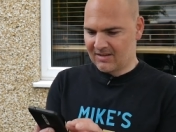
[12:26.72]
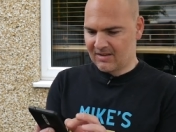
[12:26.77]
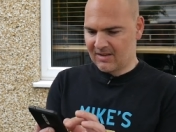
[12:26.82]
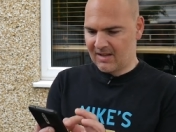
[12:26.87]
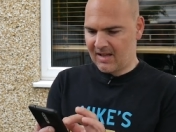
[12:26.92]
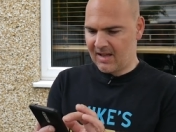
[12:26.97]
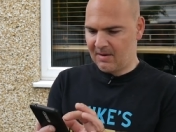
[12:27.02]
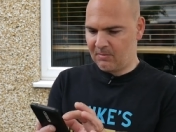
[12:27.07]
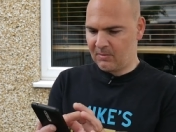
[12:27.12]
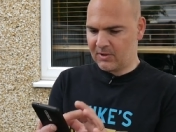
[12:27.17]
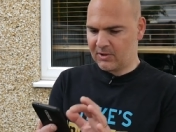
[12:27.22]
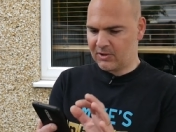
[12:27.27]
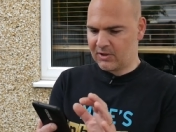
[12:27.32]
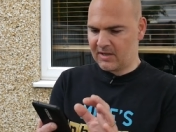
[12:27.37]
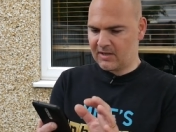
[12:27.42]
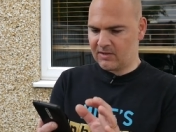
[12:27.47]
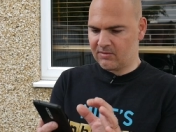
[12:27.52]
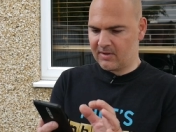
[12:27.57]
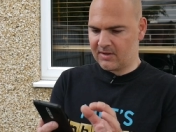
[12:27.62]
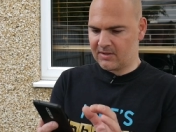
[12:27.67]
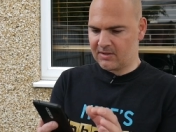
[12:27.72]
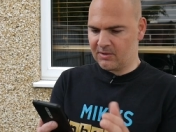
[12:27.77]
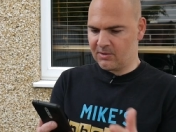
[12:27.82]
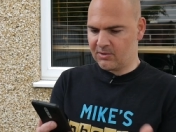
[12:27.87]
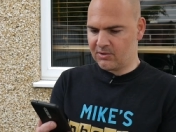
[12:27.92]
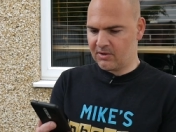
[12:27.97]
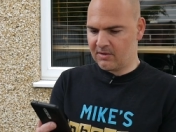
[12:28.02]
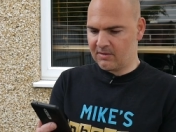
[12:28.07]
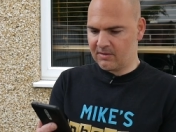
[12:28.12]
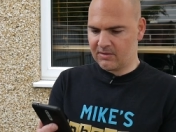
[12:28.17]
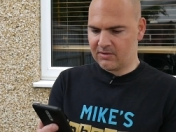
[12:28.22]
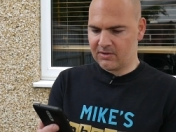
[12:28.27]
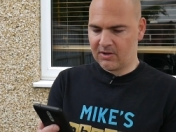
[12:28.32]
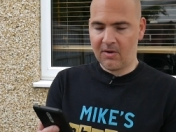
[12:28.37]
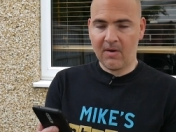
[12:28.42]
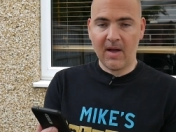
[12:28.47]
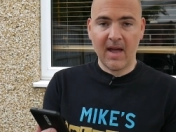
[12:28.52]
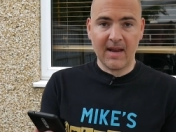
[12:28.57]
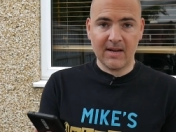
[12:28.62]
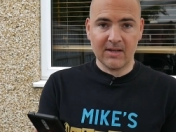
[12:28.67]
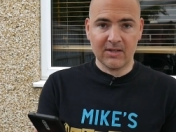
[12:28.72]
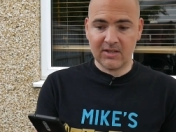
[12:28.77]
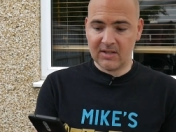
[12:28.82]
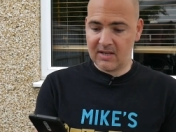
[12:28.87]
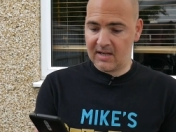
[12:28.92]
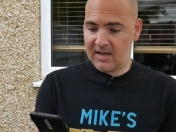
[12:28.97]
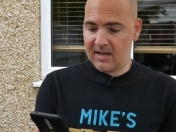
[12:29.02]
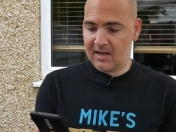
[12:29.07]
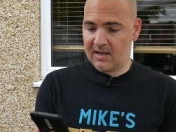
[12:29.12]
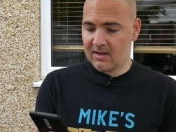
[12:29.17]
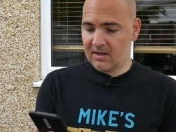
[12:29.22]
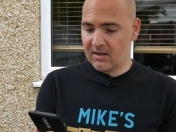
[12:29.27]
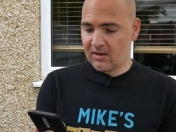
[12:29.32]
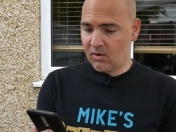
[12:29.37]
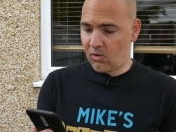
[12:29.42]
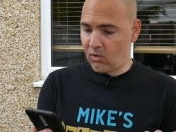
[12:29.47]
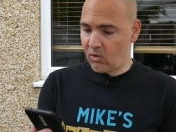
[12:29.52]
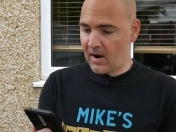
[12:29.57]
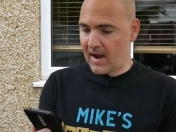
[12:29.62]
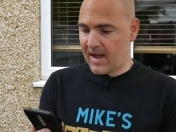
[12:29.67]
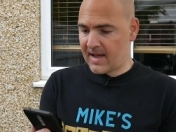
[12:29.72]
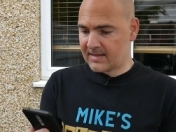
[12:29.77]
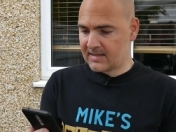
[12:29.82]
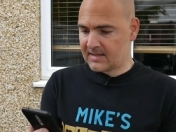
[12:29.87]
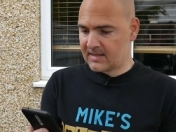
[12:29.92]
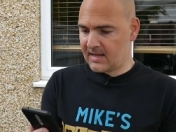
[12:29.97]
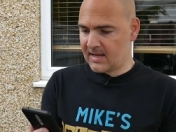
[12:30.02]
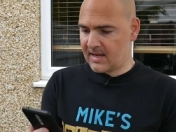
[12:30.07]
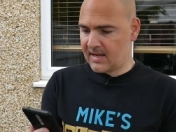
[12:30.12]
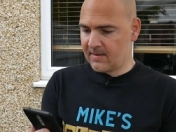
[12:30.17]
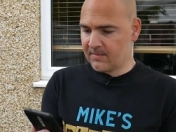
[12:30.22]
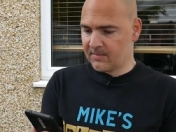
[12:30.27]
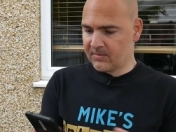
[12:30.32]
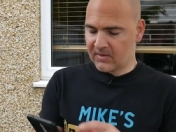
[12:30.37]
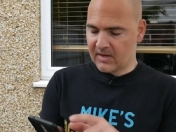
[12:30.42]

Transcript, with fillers: And we can change the resolution, so H D or S D,